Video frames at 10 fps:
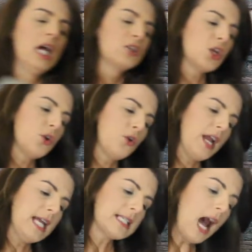So
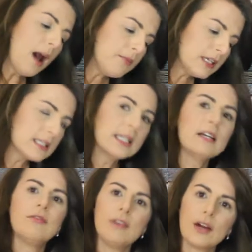it's obviously
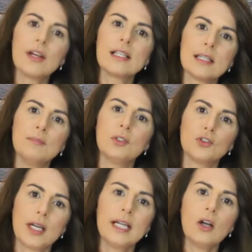a very simple
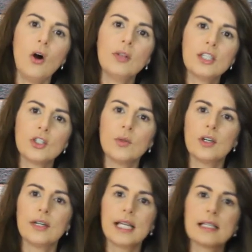drink, only two
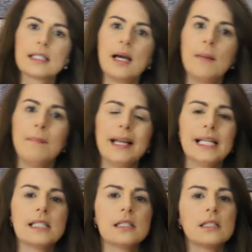ingredients, but
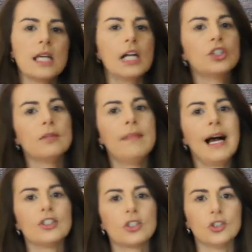it's such a
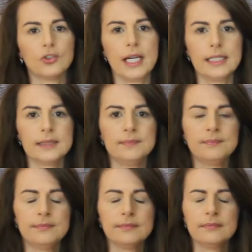magical drink.
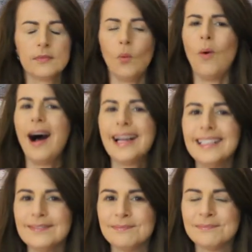
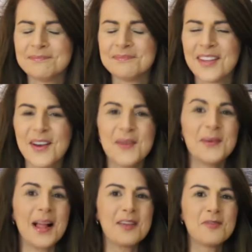Why?
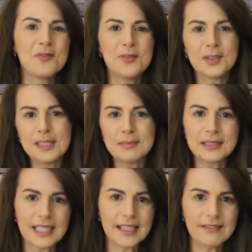Well, I fully
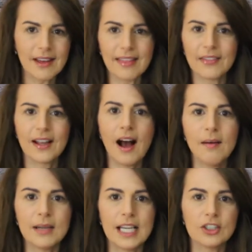believe that the
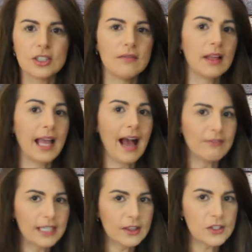combination of the
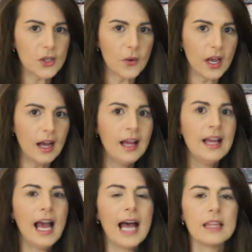caffeine in the soda
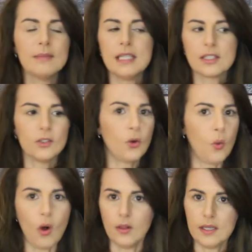and the medicinal
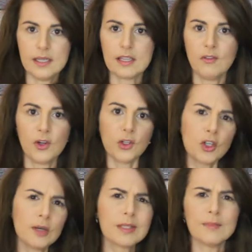qualities of the
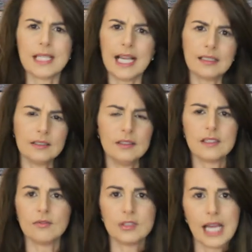herbs,
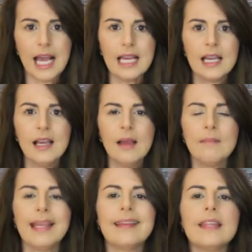botanicals, and fernet
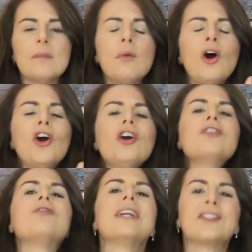make it the
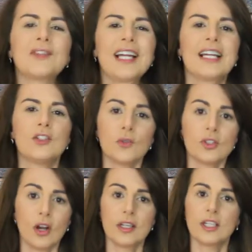perfect drink to
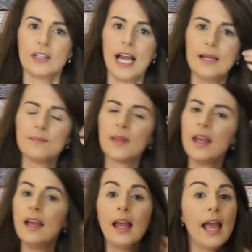start your night.
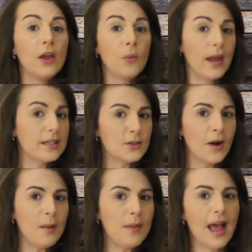It wakes you
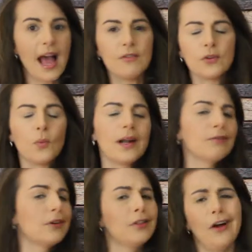up after
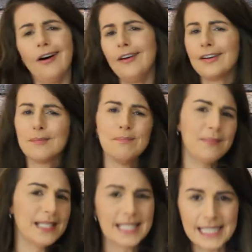whatever long,
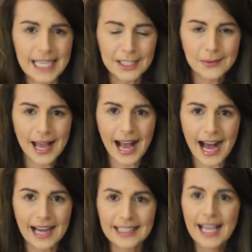busy day you
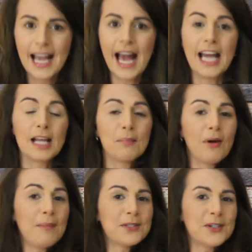had, and it
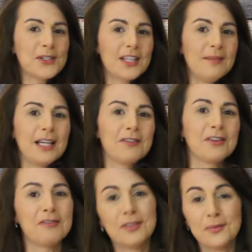preps your stomach
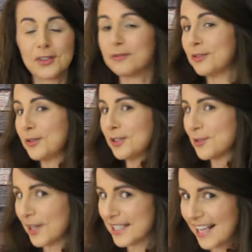for the future food and
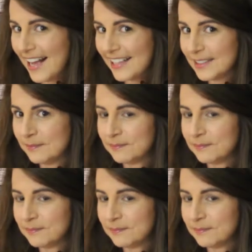drinks ahead.